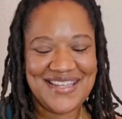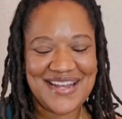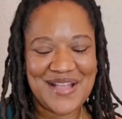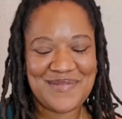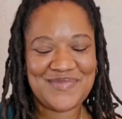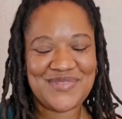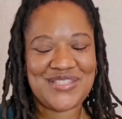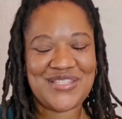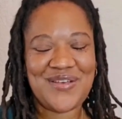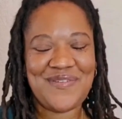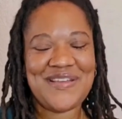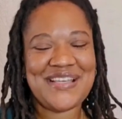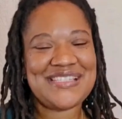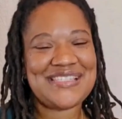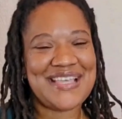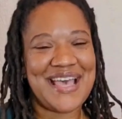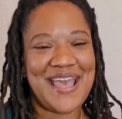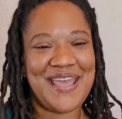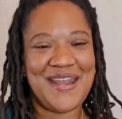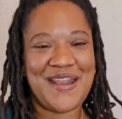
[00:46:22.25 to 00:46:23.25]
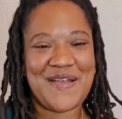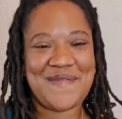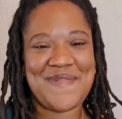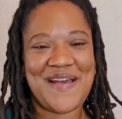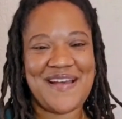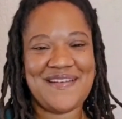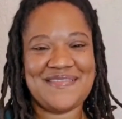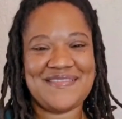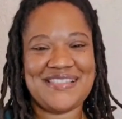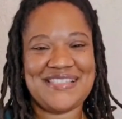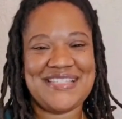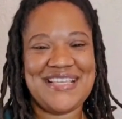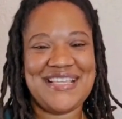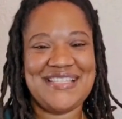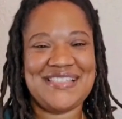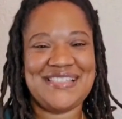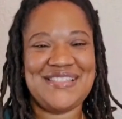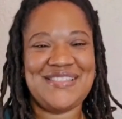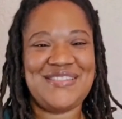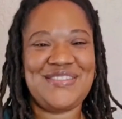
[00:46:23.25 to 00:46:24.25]
I'm so excited about
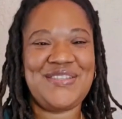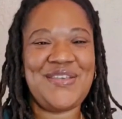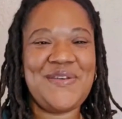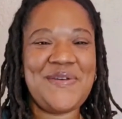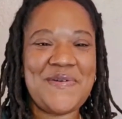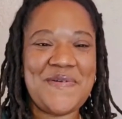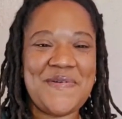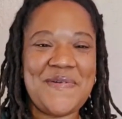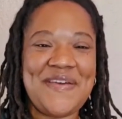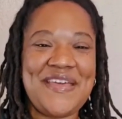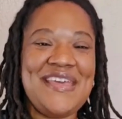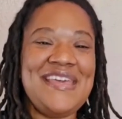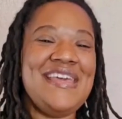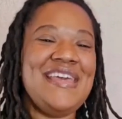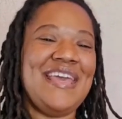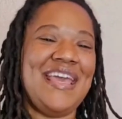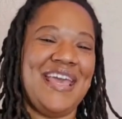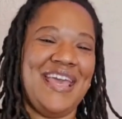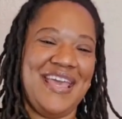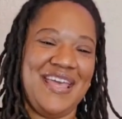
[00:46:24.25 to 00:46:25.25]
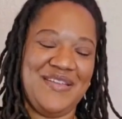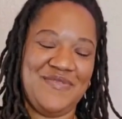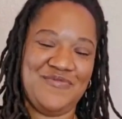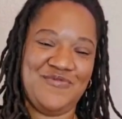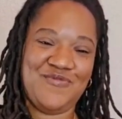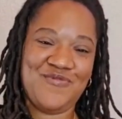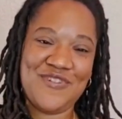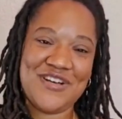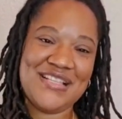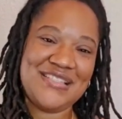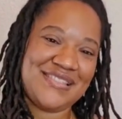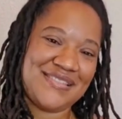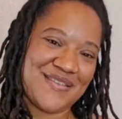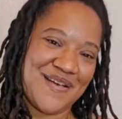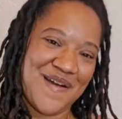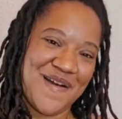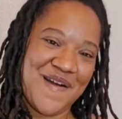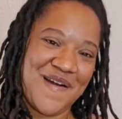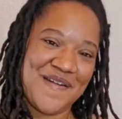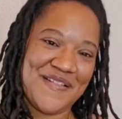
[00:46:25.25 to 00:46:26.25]
season 2 and what's
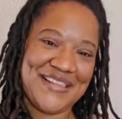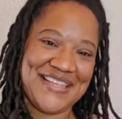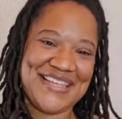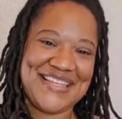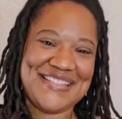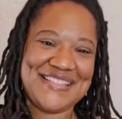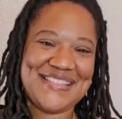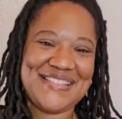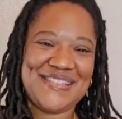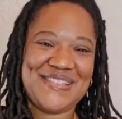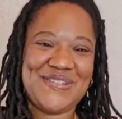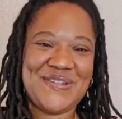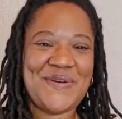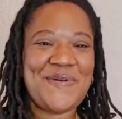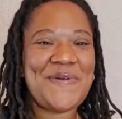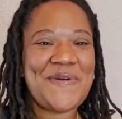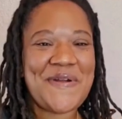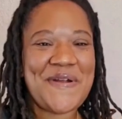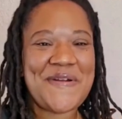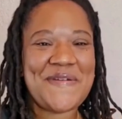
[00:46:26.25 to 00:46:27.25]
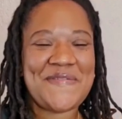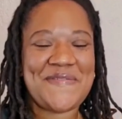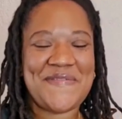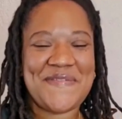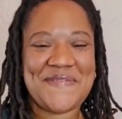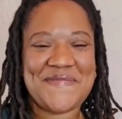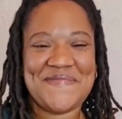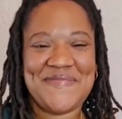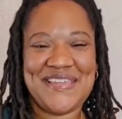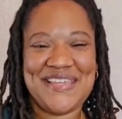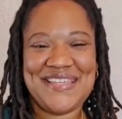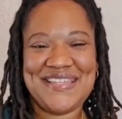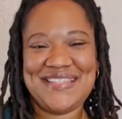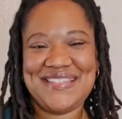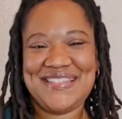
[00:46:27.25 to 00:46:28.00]
all in store for me